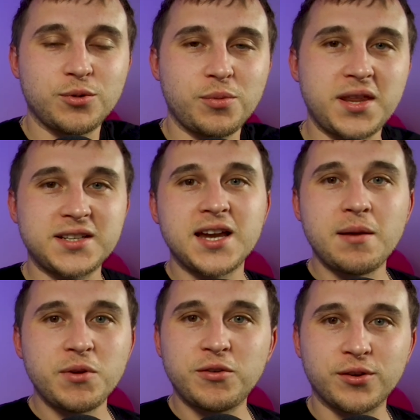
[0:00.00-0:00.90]
But by the
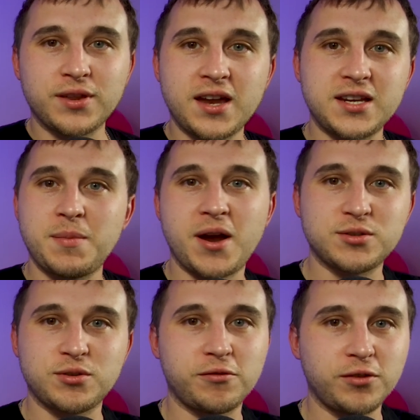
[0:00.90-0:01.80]
time you've done that, you might
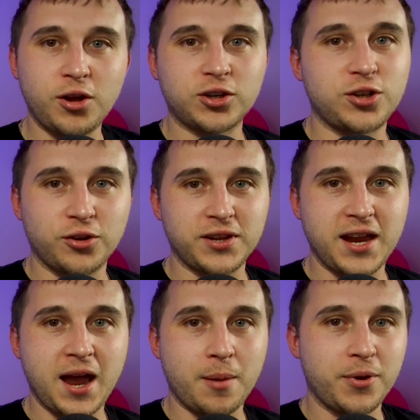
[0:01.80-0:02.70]
as well have logged on the
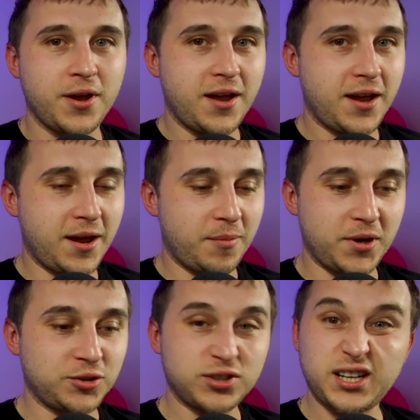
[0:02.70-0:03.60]
app
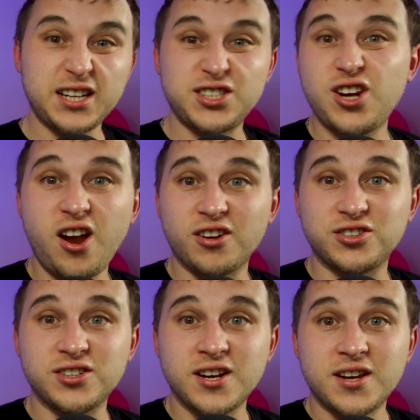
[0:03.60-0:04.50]
and just click
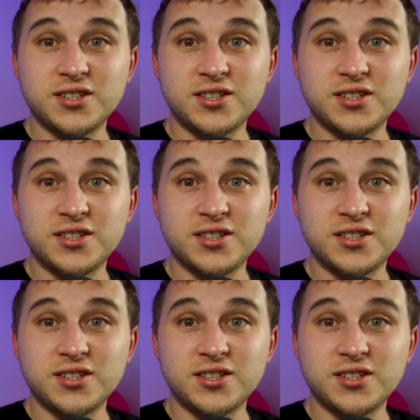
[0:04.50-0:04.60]
charge.